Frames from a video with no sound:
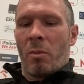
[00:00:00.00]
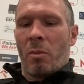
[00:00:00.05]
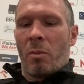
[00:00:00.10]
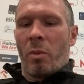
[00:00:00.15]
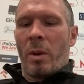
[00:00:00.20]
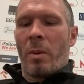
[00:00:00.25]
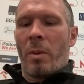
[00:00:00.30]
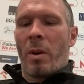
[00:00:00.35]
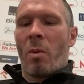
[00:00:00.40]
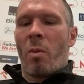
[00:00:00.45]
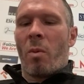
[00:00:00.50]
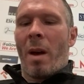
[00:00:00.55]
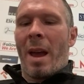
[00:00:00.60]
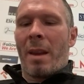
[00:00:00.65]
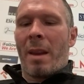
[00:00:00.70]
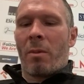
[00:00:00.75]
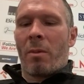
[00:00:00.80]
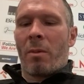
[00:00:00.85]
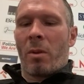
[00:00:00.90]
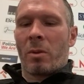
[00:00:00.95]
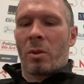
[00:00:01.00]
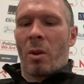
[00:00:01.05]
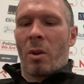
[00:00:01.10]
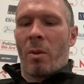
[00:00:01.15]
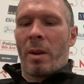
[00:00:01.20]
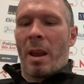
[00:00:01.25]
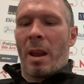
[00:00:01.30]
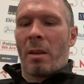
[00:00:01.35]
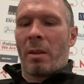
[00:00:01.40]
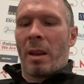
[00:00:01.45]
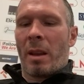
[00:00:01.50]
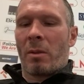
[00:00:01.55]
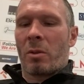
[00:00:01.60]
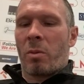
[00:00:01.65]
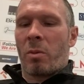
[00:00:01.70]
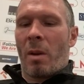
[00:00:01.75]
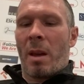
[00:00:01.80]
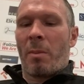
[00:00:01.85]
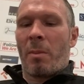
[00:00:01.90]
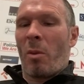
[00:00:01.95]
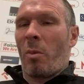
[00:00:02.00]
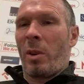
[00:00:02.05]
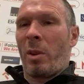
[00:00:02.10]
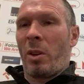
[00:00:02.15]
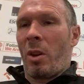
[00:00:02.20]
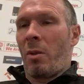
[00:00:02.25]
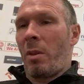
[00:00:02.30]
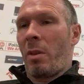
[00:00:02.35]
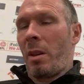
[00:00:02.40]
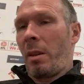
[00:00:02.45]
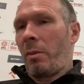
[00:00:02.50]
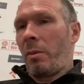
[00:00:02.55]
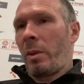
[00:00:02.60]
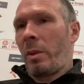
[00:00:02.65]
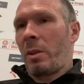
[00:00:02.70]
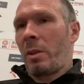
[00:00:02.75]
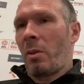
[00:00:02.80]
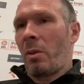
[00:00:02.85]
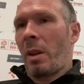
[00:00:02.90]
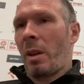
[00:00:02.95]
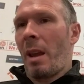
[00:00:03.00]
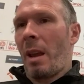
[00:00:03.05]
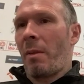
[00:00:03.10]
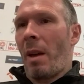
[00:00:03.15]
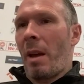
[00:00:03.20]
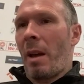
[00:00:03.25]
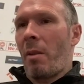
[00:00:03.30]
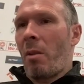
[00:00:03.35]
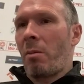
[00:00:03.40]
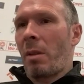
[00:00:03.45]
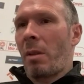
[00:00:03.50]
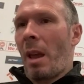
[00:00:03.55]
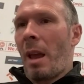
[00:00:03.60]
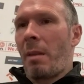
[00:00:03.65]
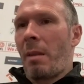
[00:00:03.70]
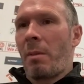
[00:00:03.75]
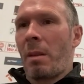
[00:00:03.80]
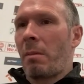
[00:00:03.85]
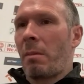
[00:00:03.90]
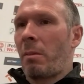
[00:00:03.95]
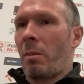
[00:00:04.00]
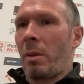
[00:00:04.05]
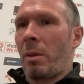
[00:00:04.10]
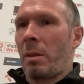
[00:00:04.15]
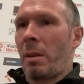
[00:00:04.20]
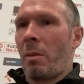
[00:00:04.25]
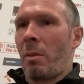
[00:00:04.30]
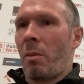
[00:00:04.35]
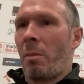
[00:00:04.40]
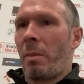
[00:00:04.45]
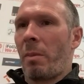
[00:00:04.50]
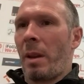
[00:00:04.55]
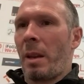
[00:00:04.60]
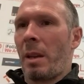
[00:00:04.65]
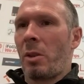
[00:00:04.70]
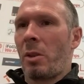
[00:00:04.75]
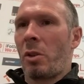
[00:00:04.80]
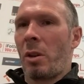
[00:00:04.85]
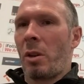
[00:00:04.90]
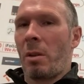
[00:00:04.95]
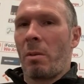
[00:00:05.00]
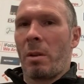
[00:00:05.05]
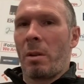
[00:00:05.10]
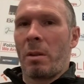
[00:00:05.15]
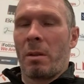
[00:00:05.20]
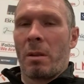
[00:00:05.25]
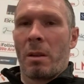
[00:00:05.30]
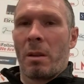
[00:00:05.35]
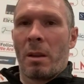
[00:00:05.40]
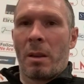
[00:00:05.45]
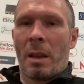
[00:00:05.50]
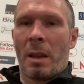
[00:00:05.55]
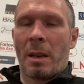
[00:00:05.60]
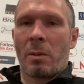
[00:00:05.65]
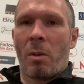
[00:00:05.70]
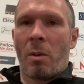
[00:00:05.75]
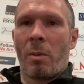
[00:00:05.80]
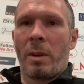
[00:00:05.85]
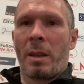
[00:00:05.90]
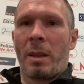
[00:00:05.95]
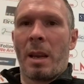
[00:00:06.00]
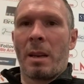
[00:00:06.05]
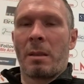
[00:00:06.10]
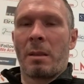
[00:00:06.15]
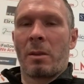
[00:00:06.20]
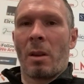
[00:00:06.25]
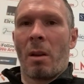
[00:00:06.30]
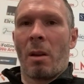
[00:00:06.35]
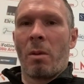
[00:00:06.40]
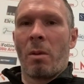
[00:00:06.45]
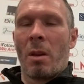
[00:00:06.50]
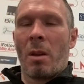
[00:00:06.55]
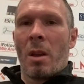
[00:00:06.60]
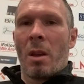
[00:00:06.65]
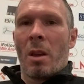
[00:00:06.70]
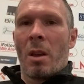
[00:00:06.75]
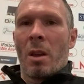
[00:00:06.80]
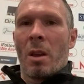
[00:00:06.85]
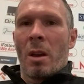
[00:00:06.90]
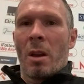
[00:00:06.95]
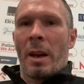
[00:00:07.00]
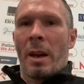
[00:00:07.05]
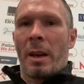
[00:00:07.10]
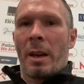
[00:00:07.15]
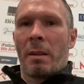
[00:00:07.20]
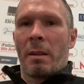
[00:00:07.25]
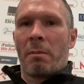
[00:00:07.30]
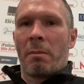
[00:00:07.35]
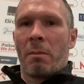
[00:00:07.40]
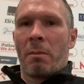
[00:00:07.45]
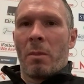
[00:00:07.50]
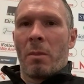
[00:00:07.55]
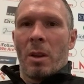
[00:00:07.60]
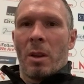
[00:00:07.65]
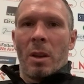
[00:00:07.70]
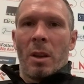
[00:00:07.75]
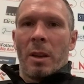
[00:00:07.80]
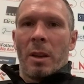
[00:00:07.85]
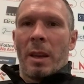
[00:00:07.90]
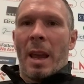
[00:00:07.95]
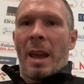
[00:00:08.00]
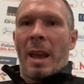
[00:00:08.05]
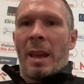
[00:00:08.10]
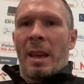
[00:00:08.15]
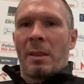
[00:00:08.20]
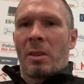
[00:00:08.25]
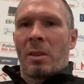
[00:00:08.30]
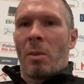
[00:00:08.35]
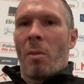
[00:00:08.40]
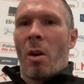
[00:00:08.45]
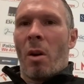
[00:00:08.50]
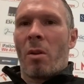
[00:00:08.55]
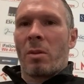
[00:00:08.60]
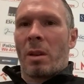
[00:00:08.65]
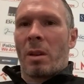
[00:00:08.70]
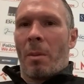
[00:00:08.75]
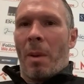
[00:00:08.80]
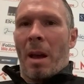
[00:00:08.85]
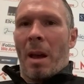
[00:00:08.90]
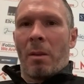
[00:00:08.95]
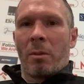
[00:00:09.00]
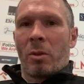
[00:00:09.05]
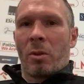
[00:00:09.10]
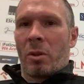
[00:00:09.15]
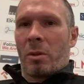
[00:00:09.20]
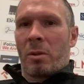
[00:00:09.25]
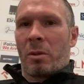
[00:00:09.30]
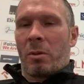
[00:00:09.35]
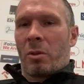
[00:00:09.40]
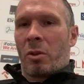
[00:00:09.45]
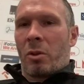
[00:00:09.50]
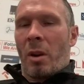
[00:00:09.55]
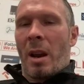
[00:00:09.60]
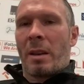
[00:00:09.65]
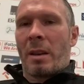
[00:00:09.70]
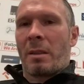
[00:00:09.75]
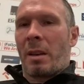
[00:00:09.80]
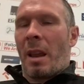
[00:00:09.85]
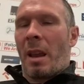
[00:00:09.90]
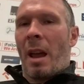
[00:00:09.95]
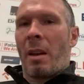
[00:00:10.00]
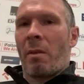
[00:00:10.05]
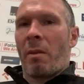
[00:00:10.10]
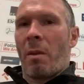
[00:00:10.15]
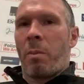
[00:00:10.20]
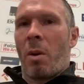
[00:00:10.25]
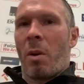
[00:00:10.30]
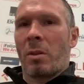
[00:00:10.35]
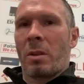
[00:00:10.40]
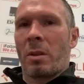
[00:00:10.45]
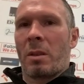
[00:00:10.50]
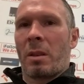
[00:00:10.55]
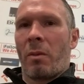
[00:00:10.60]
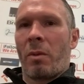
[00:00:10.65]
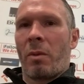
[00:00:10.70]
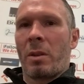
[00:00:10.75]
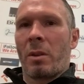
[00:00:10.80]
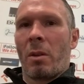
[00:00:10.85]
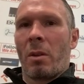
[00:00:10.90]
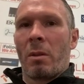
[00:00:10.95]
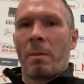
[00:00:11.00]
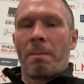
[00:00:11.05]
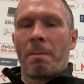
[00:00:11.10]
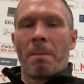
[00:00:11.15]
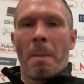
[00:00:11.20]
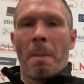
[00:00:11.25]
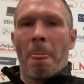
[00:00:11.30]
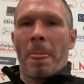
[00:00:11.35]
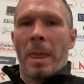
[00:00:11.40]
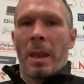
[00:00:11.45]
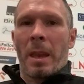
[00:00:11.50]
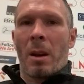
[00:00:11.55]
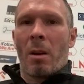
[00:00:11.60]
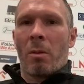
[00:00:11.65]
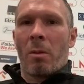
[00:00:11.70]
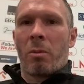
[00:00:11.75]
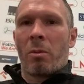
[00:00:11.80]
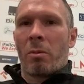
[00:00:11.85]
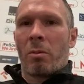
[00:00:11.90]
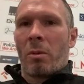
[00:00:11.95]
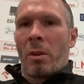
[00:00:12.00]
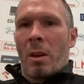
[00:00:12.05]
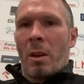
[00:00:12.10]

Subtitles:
we were aware of what's going on elsewhere, but we knew that if we took care of our own game, that there won't be an issue, and that's what we did. So, tomorrow's about just trying to get another positive result. You know,